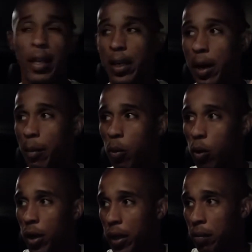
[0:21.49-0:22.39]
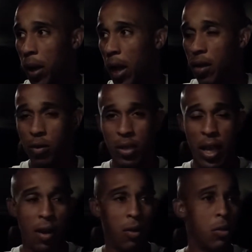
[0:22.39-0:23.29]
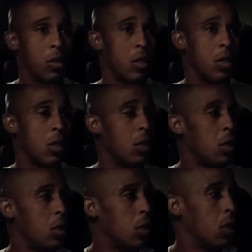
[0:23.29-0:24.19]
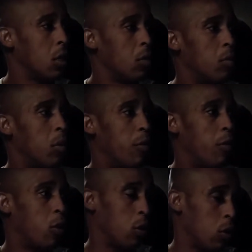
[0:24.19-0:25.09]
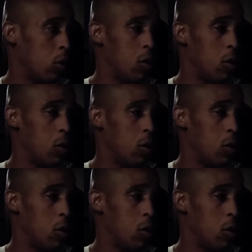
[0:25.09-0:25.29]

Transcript: get a couple running miles out before